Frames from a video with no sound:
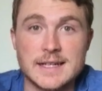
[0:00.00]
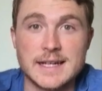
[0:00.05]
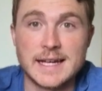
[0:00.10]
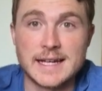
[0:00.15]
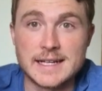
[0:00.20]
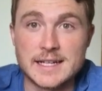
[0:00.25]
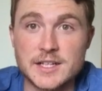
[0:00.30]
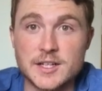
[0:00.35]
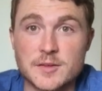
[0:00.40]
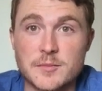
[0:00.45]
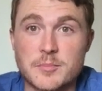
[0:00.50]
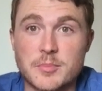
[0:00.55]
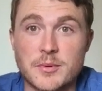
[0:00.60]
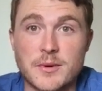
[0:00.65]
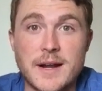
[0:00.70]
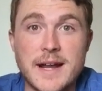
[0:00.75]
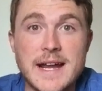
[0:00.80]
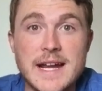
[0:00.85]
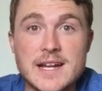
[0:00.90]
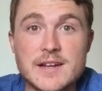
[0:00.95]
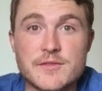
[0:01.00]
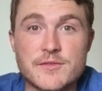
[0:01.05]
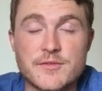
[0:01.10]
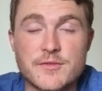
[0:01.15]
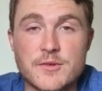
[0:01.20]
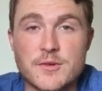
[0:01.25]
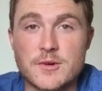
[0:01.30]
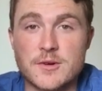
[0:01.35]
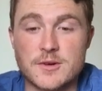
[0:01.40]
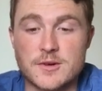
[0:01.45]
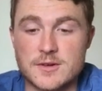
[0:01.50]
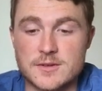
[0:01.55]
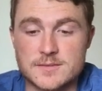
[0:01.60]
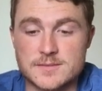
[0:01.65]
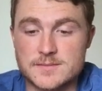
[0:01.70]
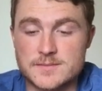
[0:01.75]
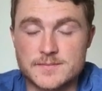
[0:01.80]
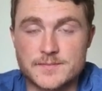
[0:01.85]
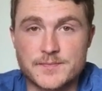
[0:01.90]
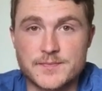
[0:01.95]
and in your brain for
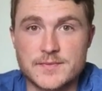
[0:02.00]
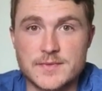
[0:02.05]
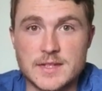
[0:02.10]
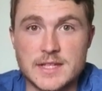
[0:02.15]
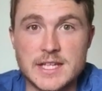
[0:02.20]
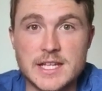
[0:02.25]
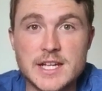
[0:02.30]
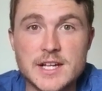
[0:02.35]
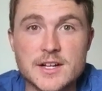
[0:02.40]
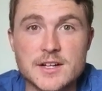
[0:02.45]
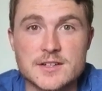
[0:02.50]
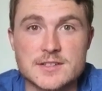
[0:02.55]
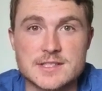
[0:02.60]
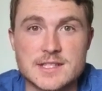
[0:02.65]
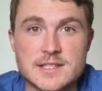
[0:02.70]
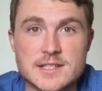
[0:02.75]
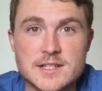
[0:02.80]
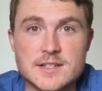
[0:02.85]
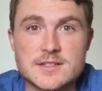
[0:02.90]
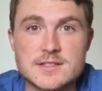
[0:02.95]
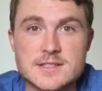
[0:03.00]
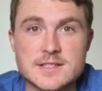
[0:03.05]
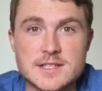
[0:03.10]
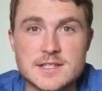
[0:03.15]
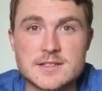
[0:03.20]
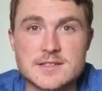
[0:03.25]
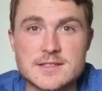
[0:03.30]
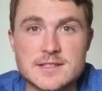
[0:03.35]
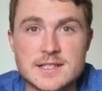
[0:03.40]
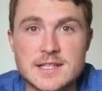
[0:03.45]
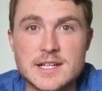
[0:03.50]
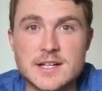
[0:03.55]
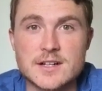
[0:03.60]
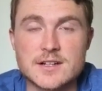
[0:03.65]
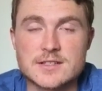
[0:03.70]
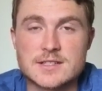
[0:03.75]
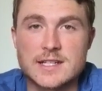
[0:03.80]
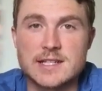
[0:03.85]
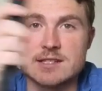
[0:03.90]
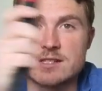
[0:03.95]
years and years and years and
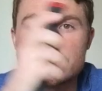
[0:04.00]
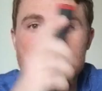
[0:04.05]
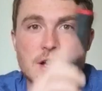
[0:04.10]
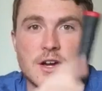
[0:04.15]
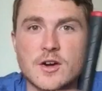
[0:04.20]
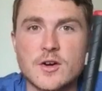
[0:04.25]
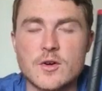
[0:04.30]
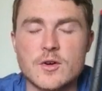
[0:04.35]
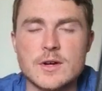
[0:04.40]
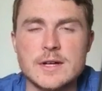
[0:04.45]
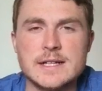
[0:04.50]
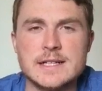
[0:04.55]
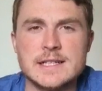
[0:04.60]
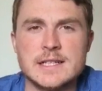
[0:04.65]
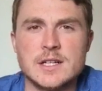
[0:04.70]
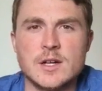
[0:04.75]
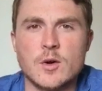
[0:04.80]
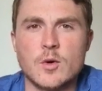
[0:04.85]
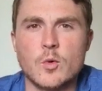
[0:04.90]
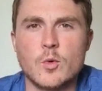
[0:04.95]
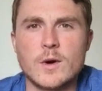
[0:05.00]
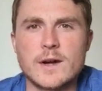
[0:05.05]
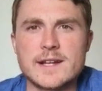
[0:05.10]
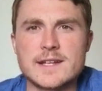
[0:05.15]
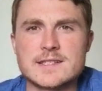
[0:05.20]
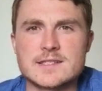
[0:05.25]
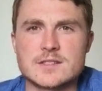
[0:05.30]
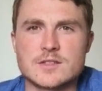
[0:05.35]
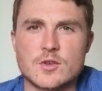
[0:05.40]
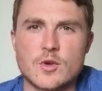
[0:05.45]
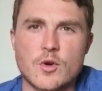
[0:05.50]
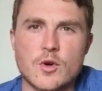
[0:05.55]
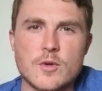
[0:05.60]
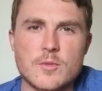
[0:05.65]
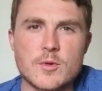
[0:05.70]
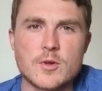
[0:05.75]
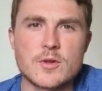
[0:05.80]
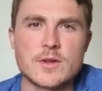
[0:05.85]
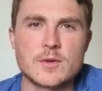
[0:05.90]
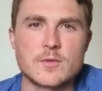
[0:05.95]
years. And so what is
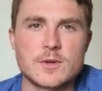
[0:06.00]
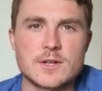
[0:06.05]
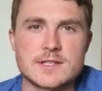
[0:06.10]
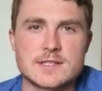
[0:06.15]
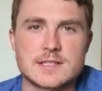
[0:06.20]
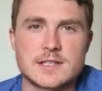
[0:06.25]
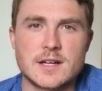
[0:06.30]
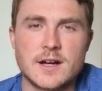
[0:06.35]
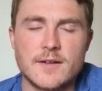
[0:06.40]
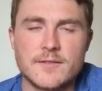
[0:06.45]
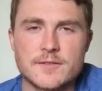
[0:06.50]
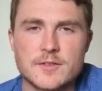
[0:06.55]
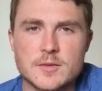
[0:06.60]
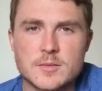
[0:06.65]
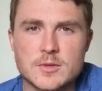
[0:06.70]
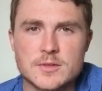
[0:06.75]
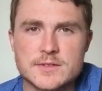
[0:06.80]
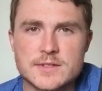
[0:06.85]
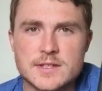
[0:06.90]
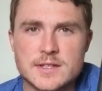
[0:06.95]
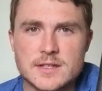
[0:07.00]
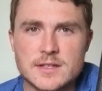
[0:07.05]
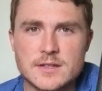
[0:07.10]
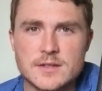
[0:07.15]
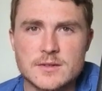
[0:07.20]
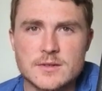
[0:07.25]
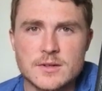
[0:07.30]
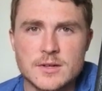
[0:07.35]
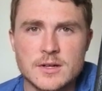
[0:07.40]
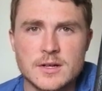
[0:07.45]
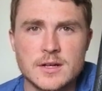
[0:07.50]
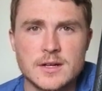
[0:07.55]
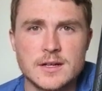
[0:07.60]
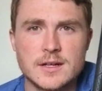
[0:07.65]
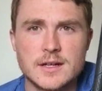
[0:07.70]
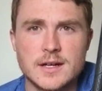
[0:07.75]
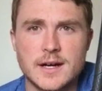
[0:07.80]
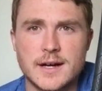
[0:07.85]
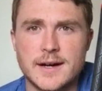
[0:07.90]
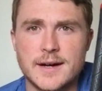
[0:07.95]
normal and what is comfortable to you,
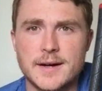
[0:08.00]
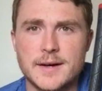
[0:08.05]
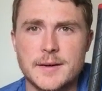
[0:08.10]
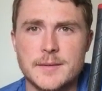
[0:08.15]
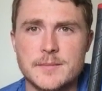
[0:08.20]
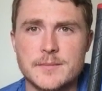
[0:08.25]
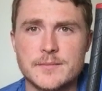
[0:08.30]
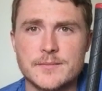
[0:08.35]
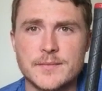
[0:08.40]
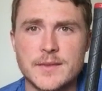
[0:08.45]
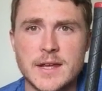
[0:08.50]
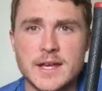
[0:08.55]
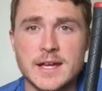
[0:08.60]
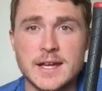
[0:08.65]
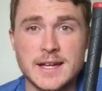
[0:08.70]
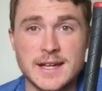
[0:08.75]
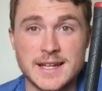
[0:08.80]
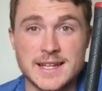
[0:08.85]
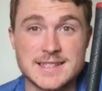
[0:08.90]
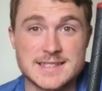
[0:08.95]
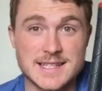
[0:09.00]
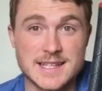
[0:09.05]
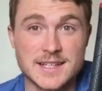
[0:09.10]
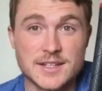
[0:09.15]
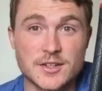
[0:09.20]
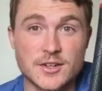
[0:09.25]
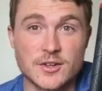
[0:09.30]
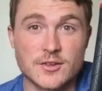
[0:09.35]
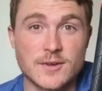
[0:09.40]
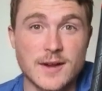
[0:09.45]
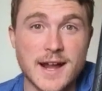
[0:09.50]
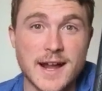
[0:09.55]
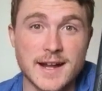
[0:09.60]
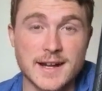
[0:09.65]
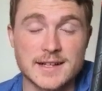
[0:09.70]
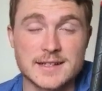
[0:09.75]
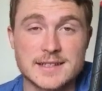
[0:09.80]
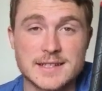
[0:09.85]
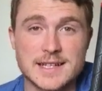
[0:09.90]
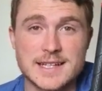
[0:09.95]
it's
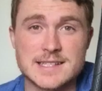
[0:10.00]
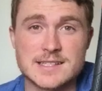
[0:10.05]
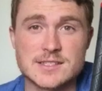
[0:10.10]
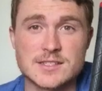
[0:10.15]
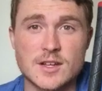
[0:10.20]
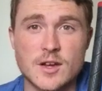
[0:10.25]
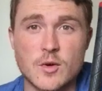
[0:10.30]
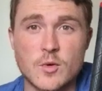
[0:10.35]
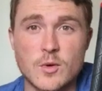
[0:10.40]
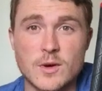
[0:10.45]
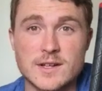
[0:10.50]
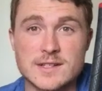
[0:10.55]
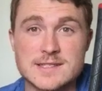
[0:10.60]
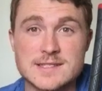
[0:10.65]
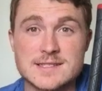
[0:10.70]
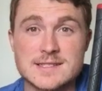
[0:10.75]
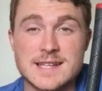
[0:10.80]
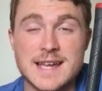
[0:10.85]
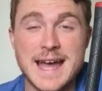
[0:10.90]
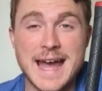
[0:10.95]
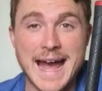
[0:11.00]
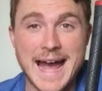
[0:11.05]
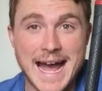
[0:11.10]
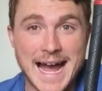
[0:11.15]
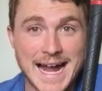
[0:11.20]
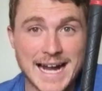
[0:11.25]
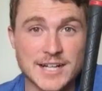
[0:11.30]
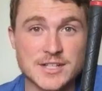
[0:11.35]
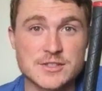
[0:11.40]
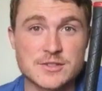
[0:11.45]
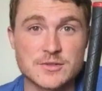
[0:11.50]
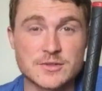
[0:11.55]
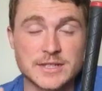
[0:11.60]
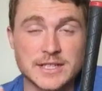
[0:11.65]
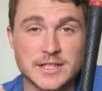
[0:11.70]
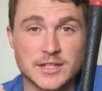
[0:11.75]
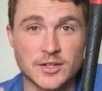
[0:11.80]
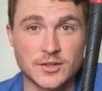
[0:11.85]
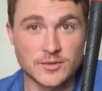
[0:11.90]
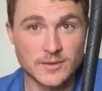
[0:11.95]
incorrect. And so what's
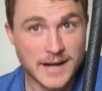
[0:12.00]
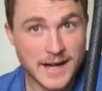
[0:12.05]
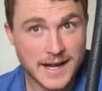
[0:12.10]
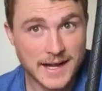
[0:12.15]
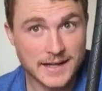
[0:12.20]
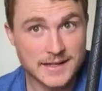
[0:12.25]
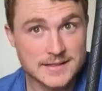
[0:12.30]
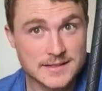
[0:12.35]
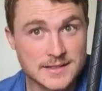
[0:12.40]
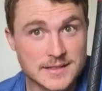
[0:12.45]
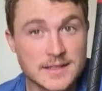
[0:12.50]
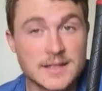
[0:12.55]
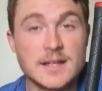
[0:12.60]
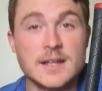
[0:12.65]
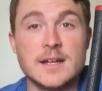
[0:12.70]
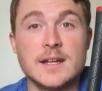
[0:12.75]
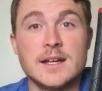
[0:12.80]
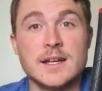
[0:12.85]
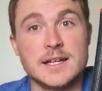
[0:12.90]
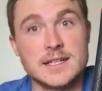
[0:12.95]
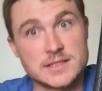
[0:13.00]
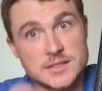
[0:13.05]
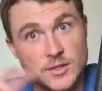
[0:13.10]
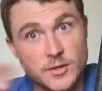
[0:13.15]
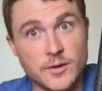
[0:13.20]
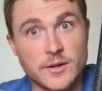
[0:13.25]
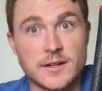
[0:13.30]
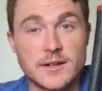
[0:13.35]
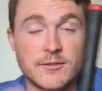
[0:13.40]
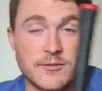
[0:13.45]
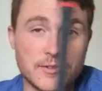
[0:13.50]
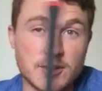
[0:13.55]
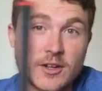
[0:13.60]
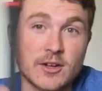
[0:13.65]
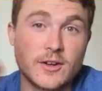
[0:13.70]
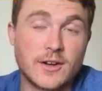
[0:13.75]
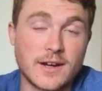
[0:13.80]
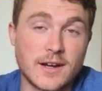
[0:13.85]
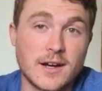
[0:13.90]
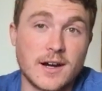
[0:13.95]
actually correct is going to
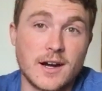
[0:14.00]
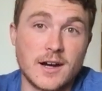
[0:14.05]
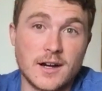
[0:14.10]
feel